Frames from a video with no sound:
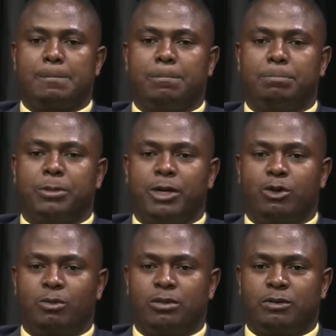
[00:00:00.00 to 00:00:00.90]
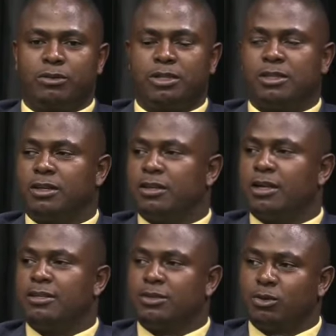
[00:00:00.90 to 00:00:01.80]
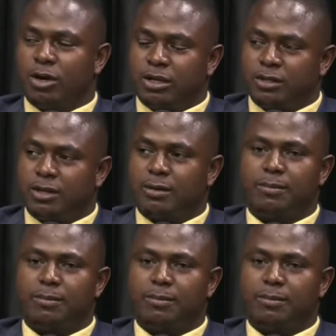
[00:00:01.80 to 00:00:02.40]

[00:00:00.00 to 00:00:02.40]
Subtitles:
an observation that is worrisome.